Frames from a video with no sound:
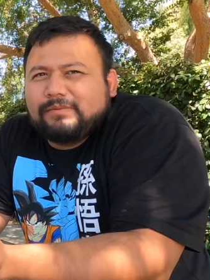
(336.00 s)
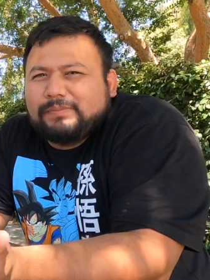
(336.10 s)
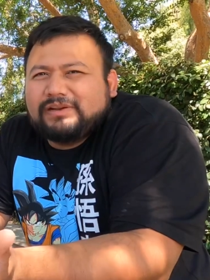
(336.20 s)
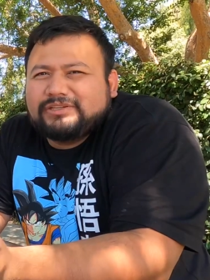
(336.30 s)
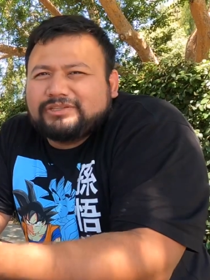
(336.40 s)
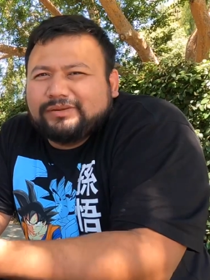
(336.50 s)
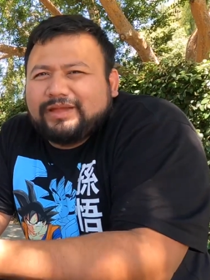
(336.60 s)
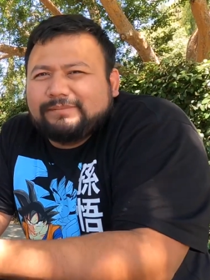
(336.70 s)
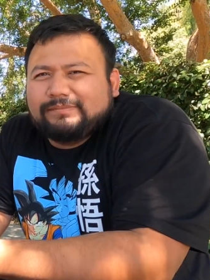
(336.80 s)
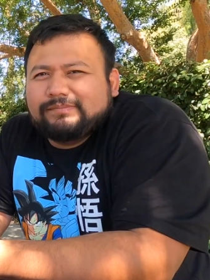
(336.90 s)
will probably show
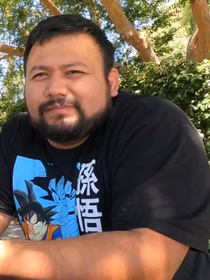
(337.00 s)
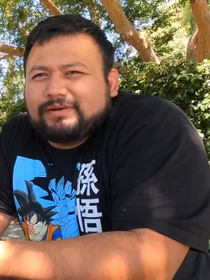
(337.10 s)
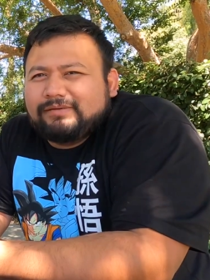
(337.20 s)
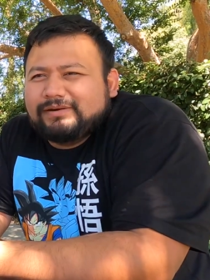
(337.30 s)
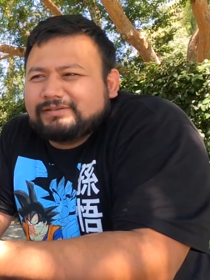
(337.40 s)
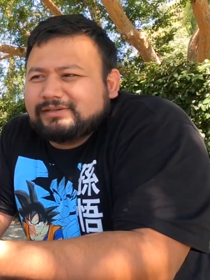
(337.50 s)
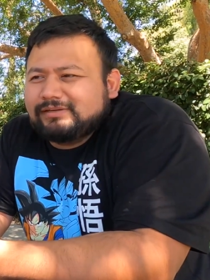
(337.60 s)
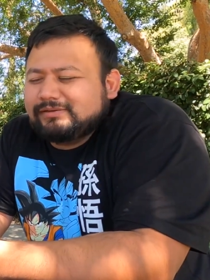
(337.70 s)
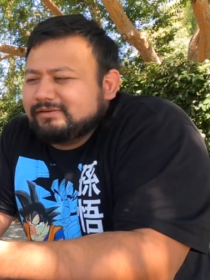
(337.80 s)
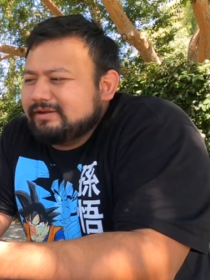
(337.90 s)
that, I want to say.
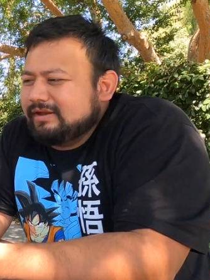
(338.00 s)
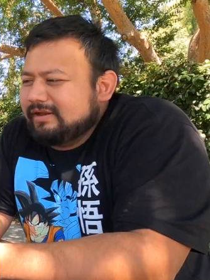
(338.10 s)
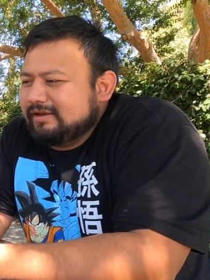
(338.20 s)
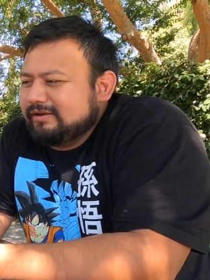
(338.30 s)
And